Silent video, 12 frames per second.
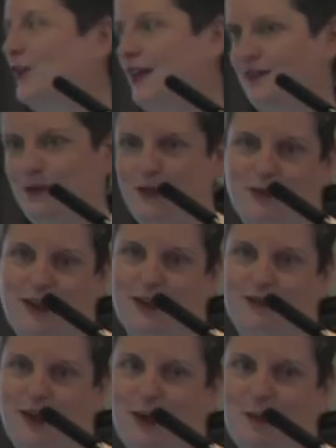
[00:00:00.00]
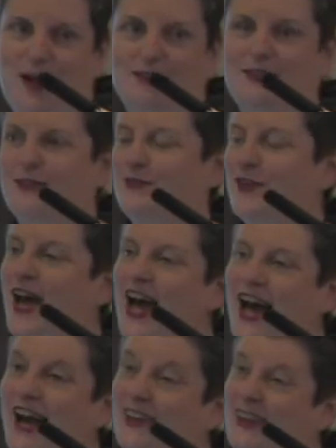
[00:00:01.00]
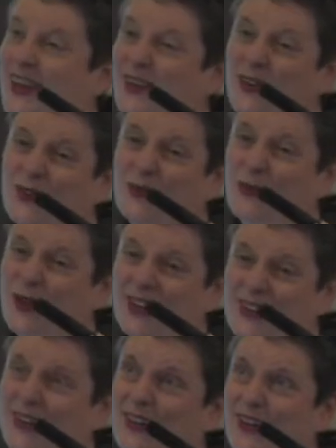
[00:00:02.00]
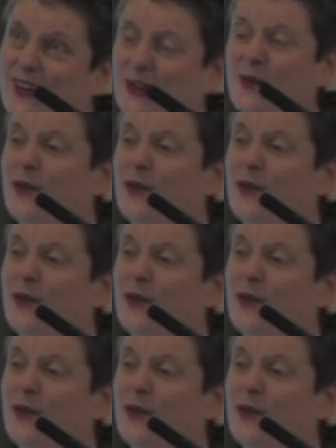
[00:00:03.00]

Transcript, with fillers: Yes, you're very positive, and you kind of go, when can I?